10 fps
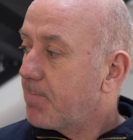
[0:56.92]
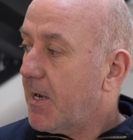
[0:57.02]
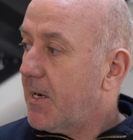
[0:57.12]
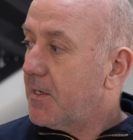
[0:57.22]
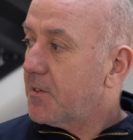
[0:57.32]

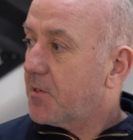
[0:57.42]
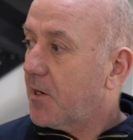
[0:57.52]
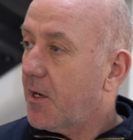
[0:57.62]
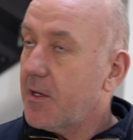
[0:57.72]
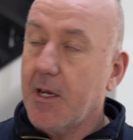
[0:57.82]

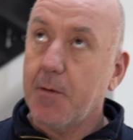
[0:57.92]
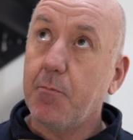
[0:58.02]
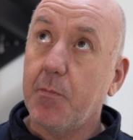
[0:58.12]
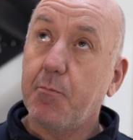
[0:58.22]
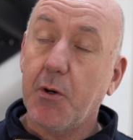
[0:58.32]

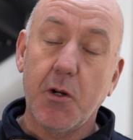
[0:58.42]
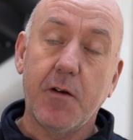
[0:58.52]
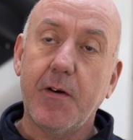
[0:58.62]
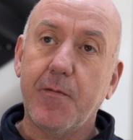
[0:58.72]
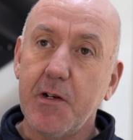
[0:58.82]
Yeah, put a lot
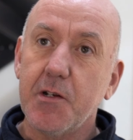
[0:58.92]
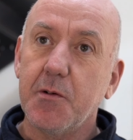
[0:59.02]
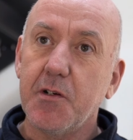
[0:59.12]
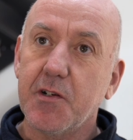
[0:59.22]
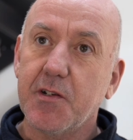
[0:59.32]
of effort into
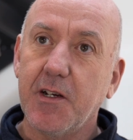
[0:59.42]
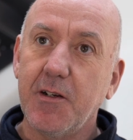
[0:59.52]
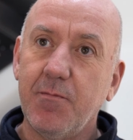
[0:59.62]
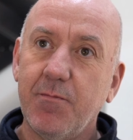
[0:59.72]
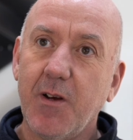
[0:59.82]
it, as you say.
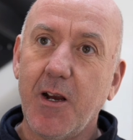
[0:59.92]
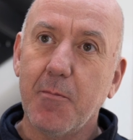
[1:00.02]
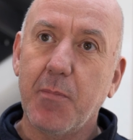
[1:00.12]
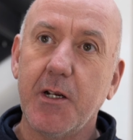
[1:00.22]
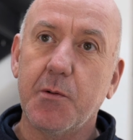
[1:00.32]

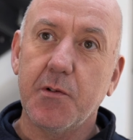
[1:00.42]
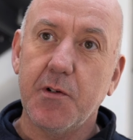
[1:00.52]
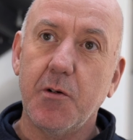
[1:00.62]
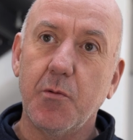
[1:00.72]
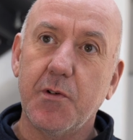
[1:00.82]
Place was
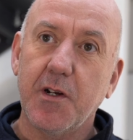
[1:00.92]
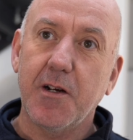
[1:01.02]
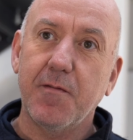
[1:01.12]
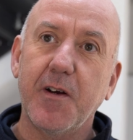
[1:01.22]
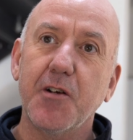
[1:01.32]
an old
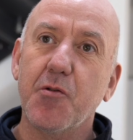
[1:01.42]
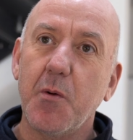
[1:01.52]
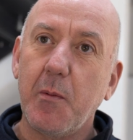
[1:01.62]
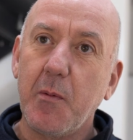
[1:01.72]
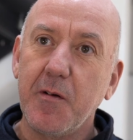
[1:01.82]
factory
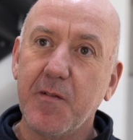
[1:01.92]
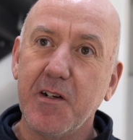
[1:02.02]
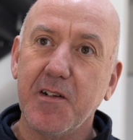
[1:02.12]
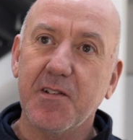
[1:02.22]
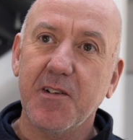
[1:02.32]
when we moved
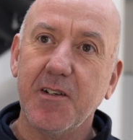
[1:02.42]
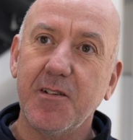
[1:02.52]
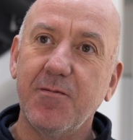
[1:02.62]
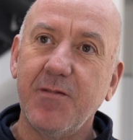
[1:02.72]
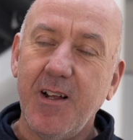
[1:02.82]
in,
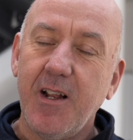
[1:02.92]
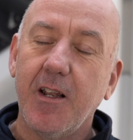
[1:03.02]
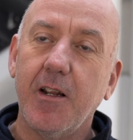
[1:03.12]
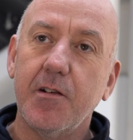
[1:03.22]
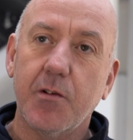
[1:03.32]
so
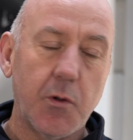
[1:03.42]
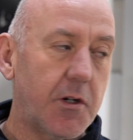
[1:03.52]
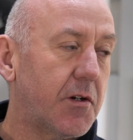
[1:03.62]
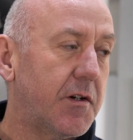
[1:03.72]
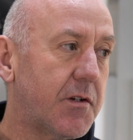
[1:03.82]
loads of
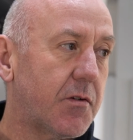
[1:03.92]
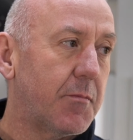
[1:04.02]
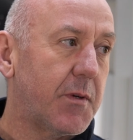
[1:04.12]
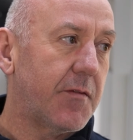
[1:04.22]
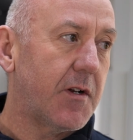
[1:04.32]
work got into it, bit of a